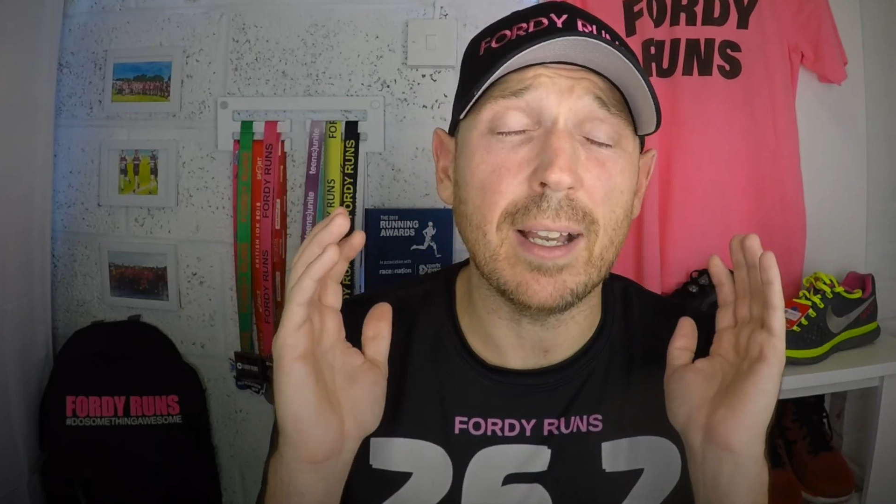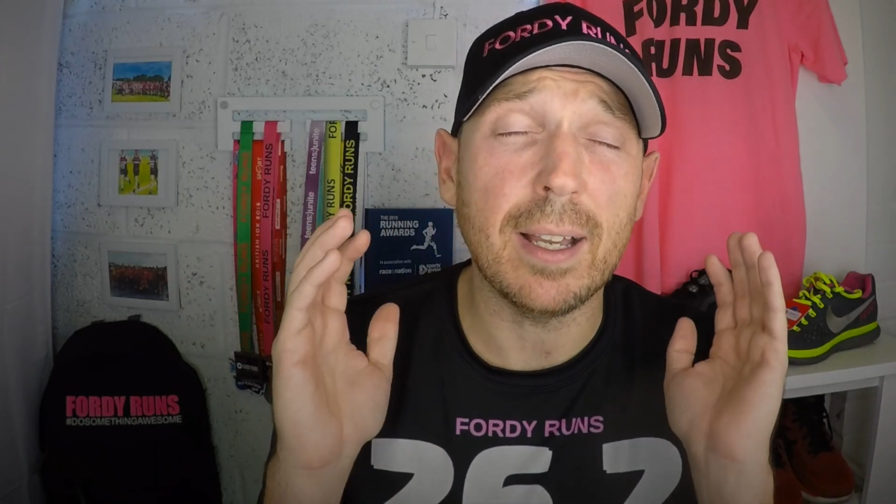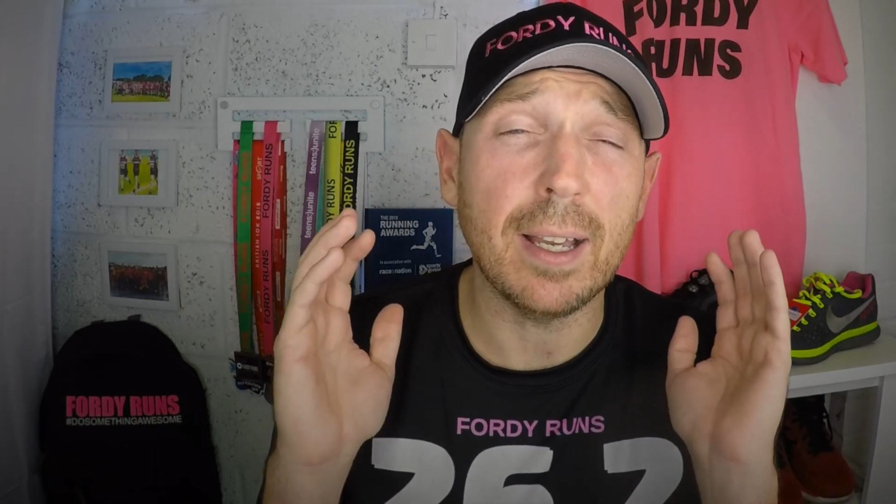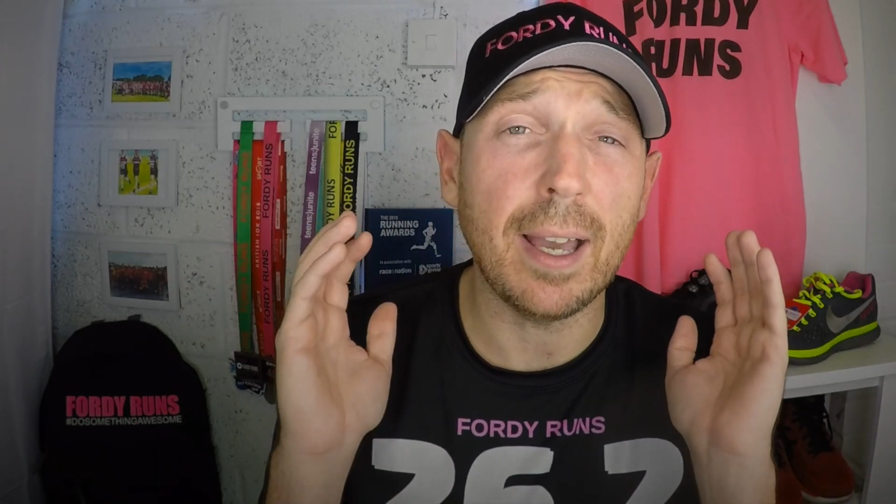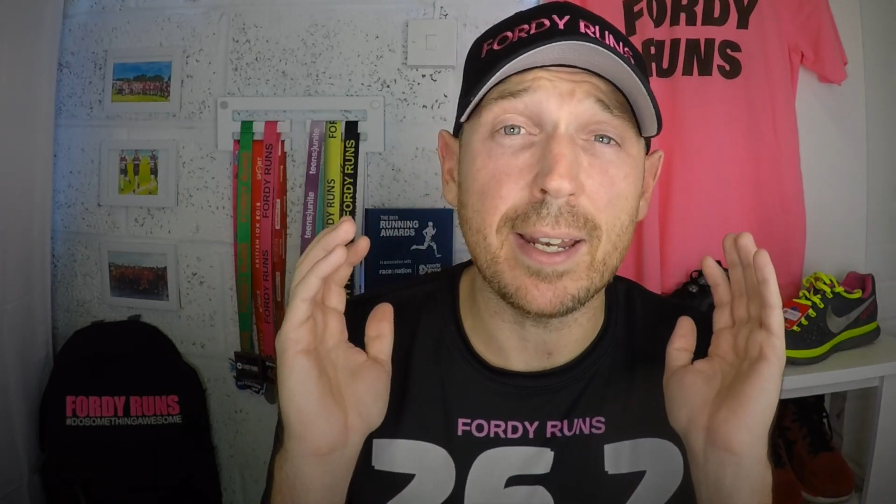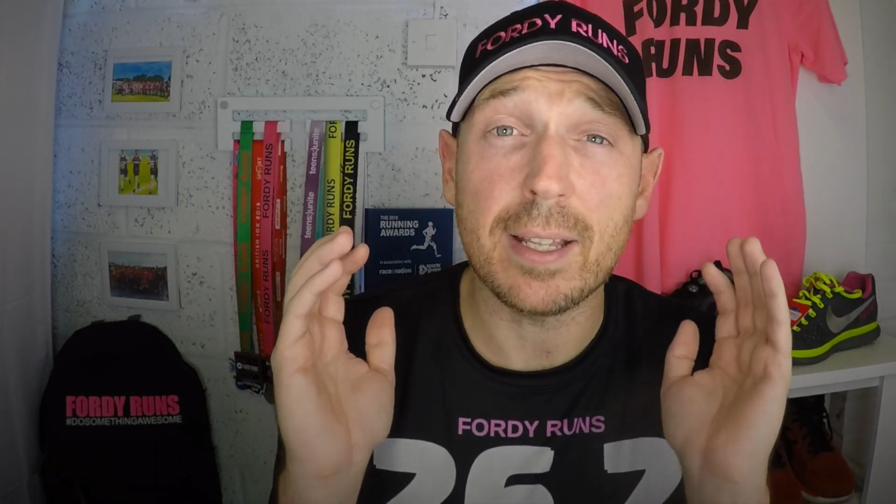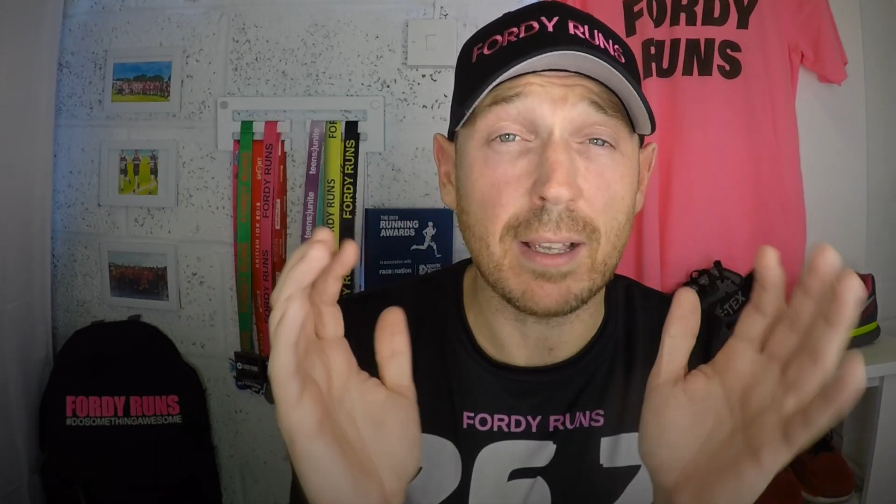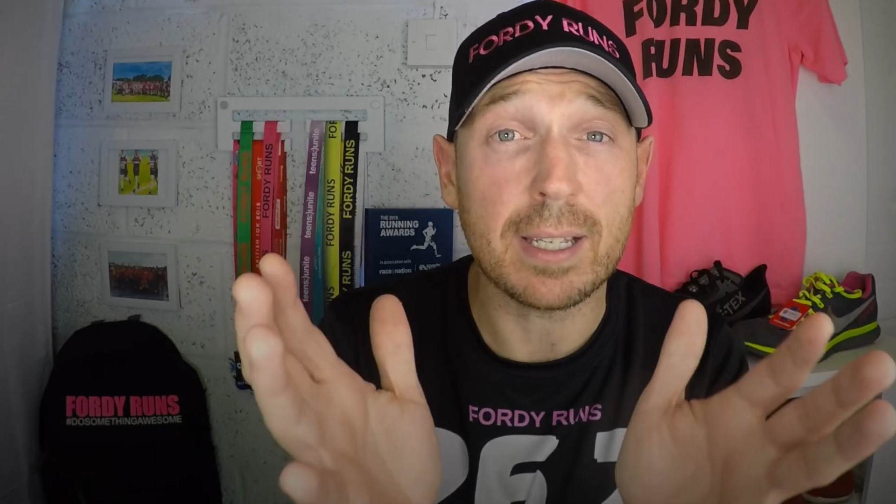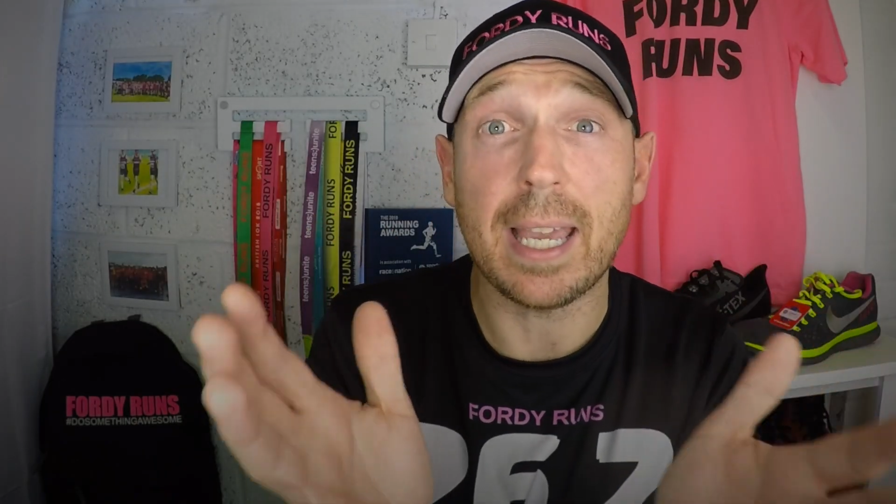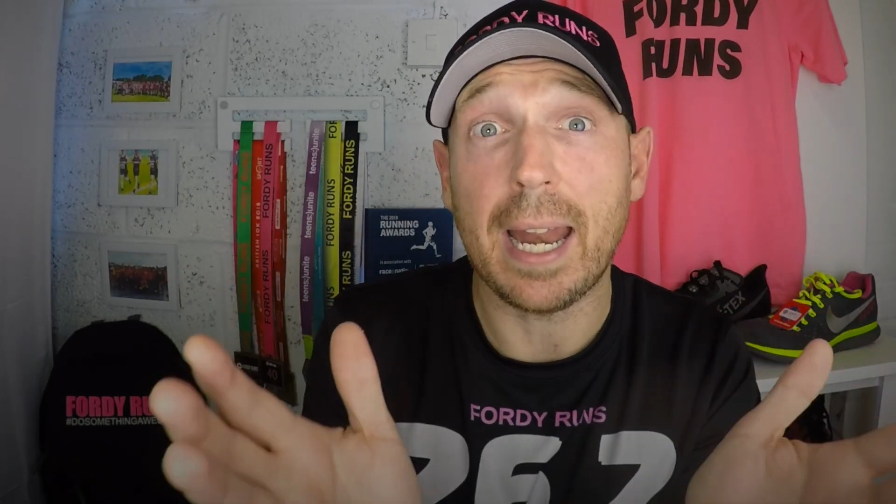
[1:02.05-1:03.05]
uh, and
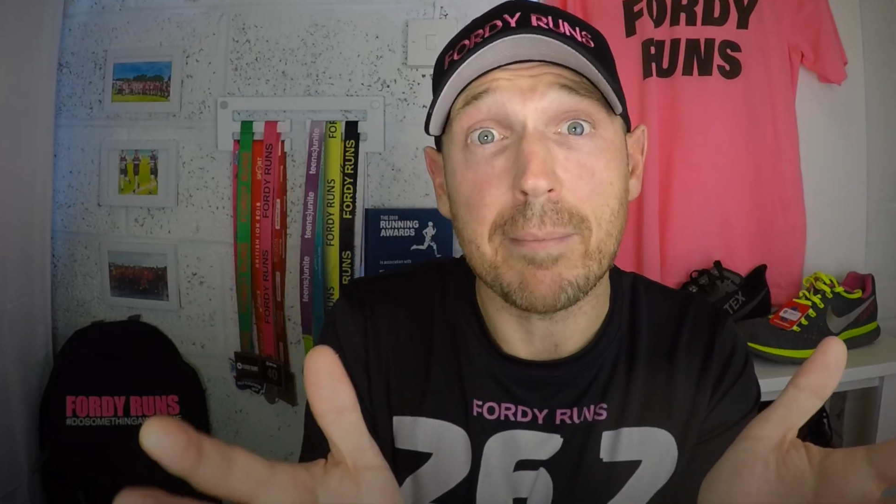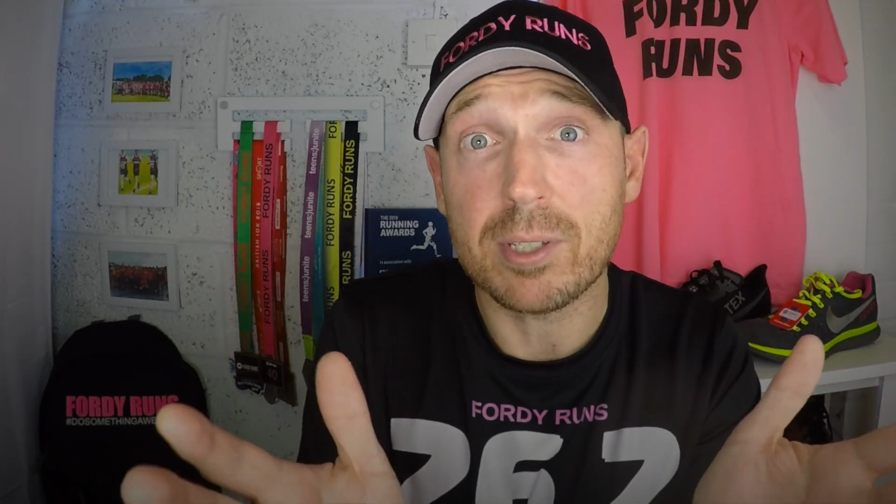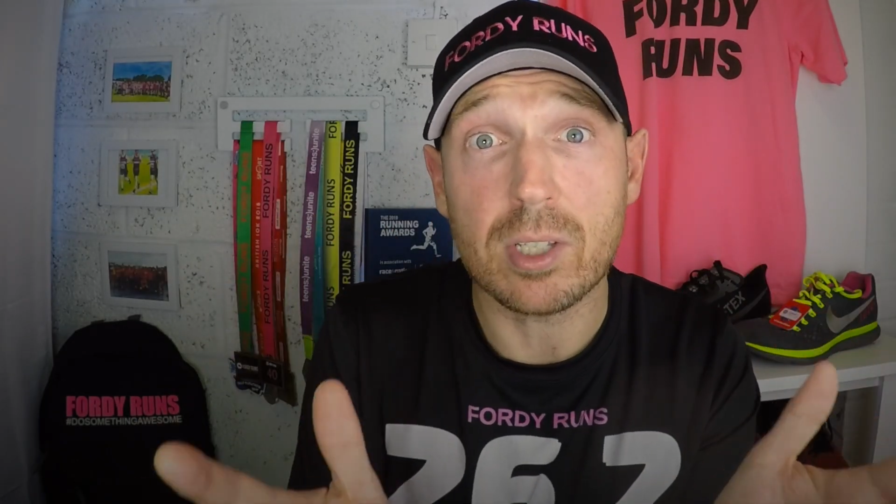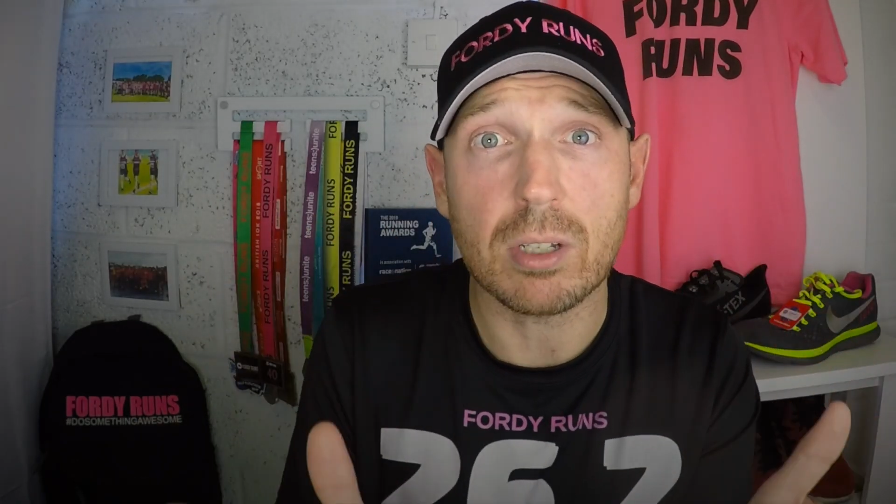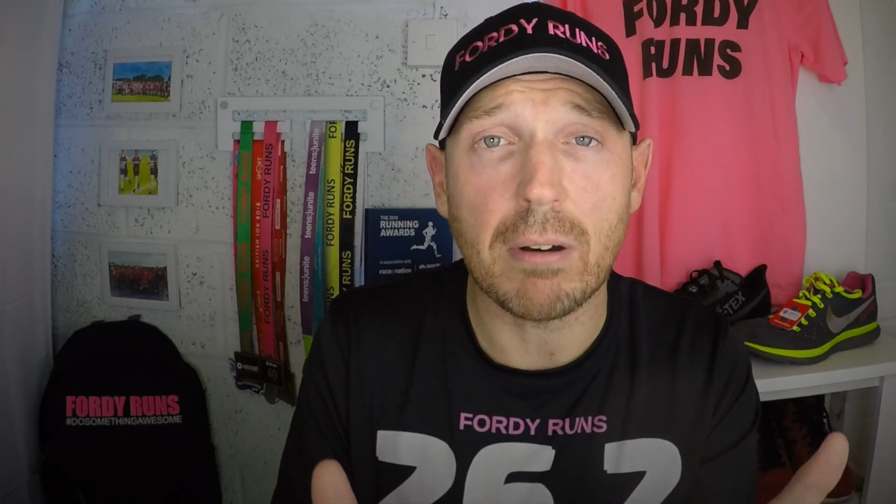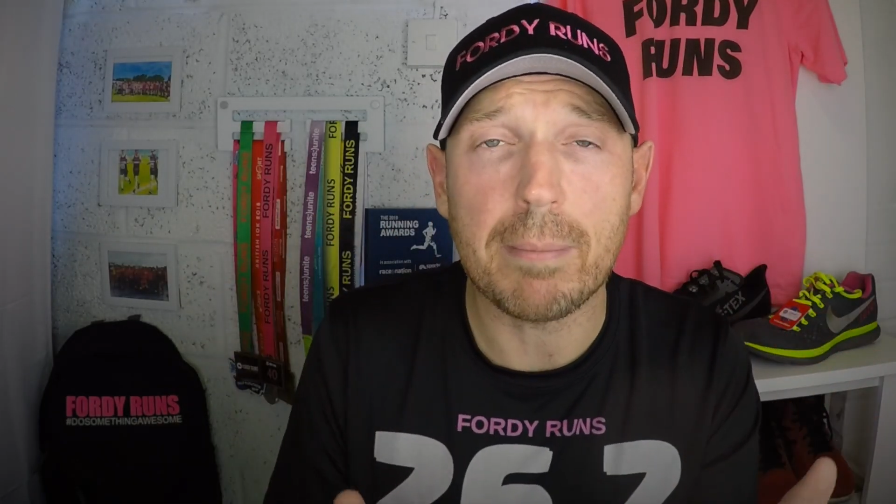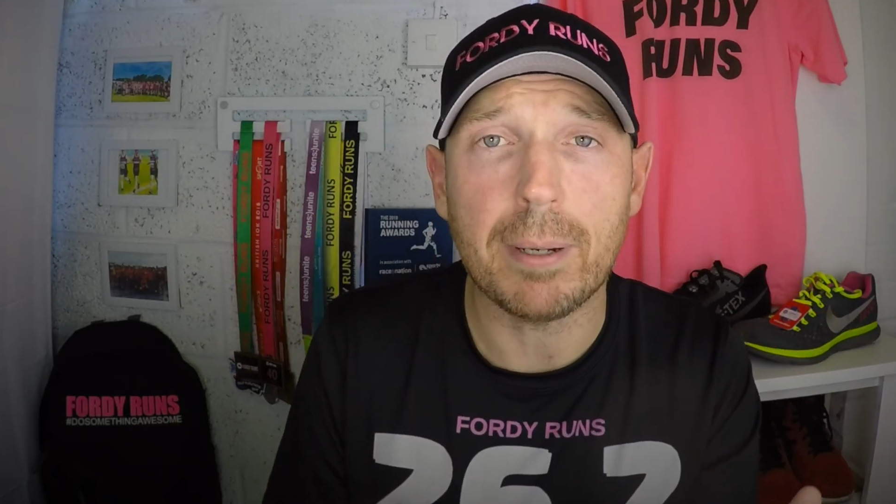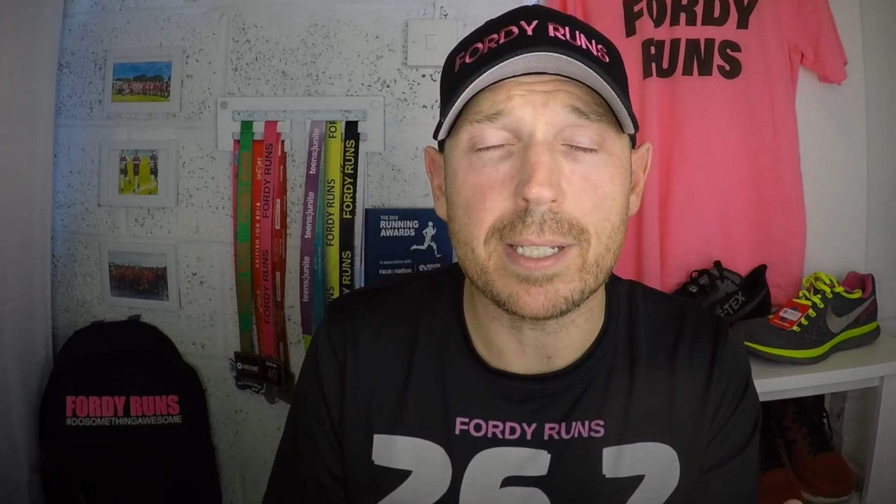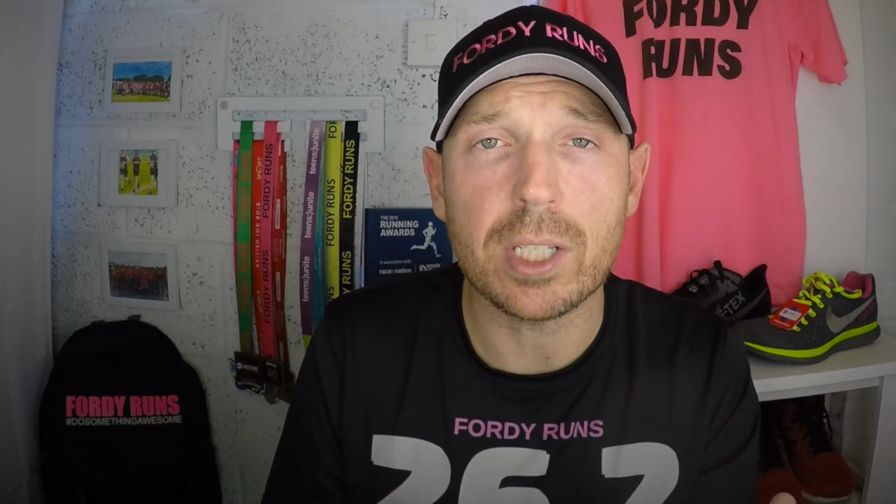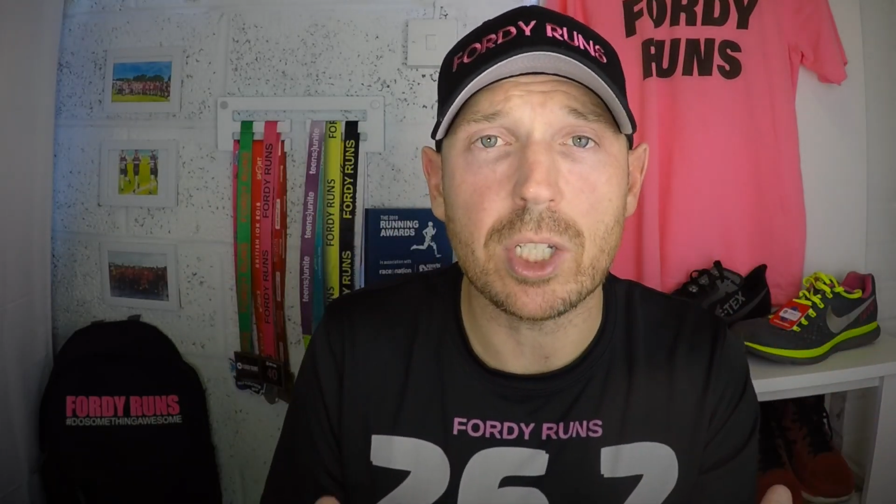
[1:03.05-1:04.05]
again Amazon's a great place